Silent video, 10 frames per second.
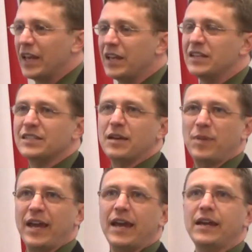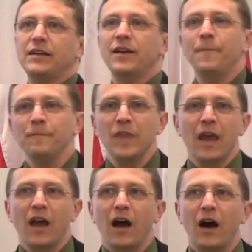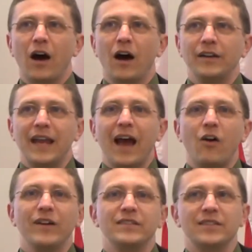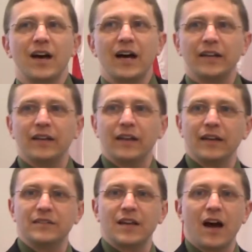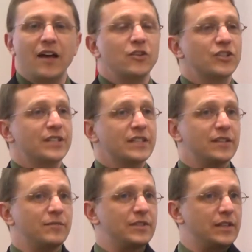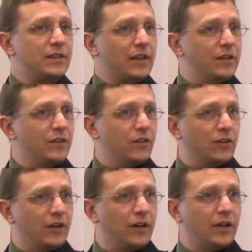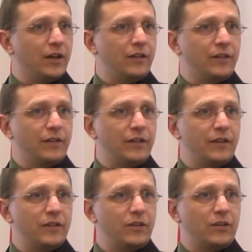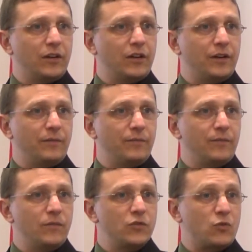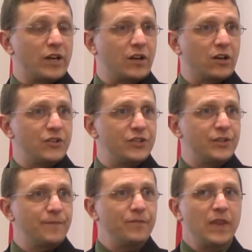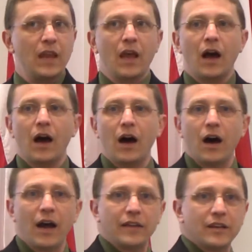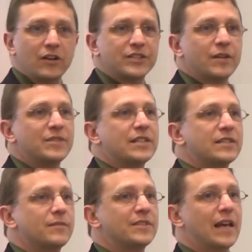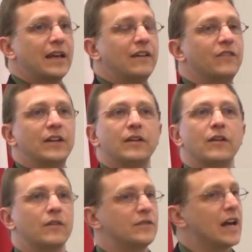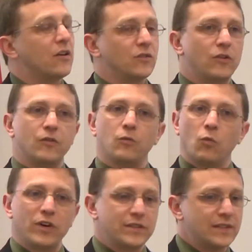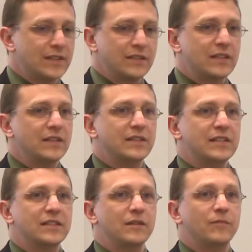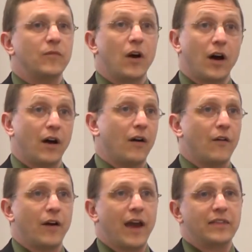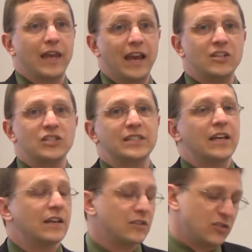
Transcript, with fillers: it is a pain. Uh, now it's on, it's on their systems in, in their, uh, in their uh, squad cars. Uh, and there are some systems that even download, once it's into the system at the agency, it